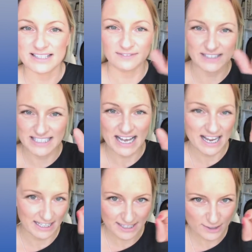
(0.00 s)
of the
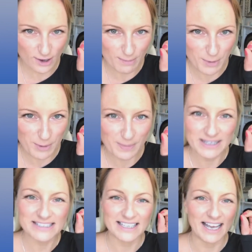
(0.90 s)
dying. This is not
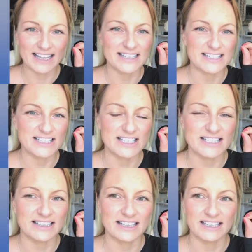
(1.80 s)
morbid, okay? This is just
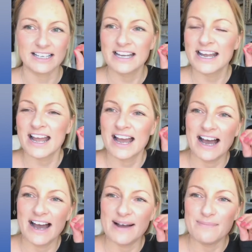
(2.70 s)
a thing.
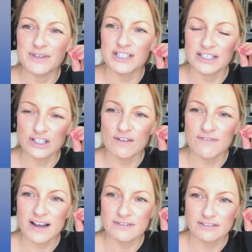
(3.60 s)
So the top
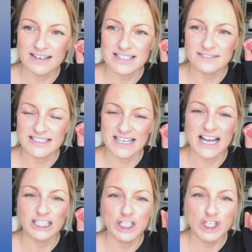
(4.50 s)
5 regrets of the
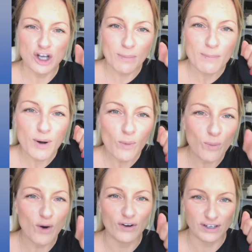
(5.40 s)
dying, the number
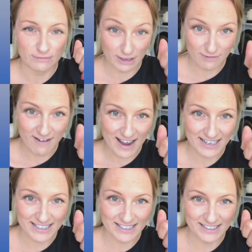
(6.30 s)
one
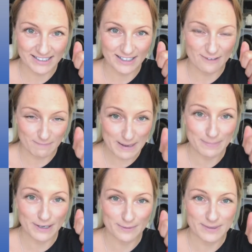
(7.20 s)
regret of
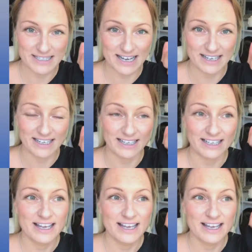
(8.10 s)
people who were dying